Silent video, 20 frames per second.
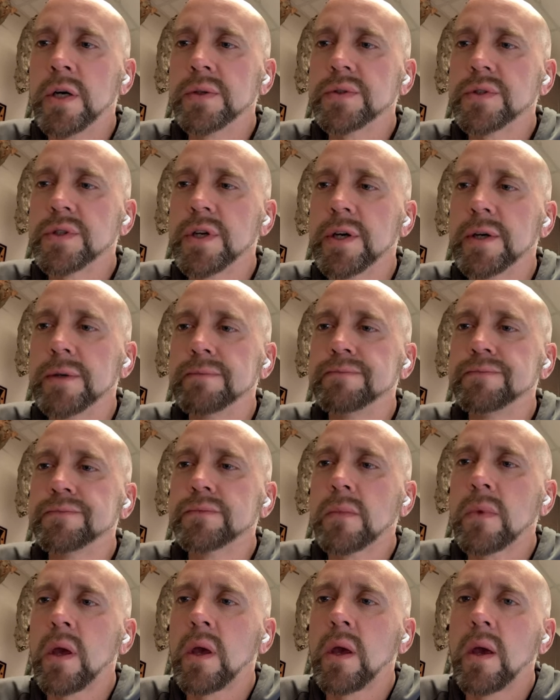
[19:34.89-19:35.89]
So,
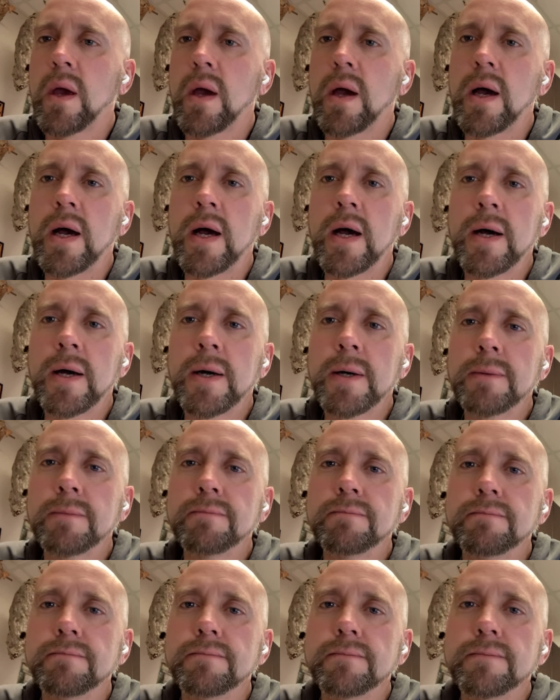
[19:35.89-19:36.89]
but
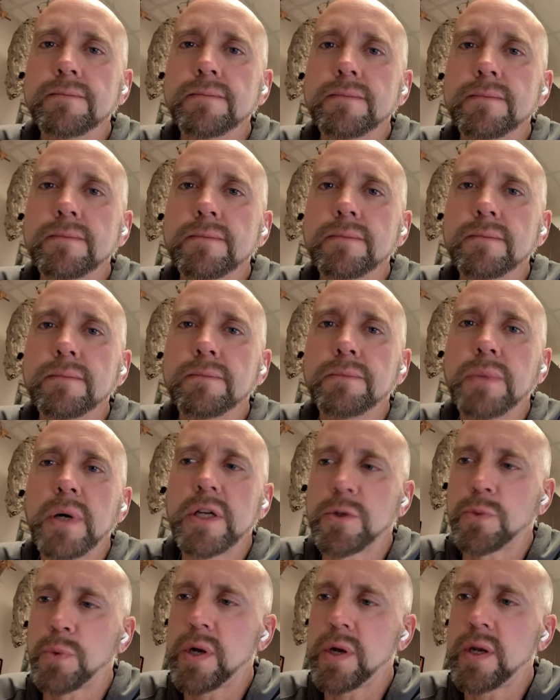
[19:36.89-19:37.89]
I
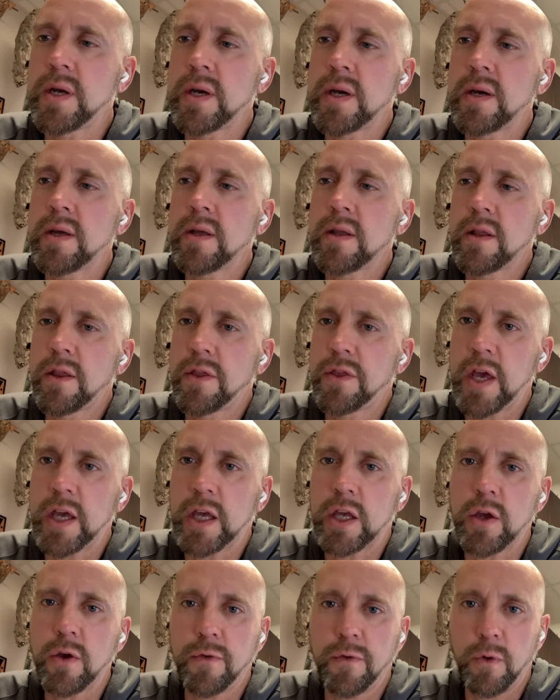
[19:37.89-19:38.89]
just wanted to thank
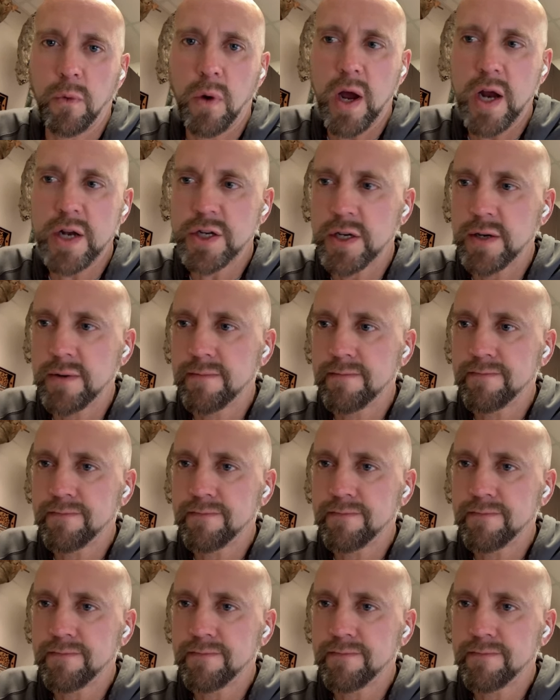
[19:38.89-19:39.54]
you for watching.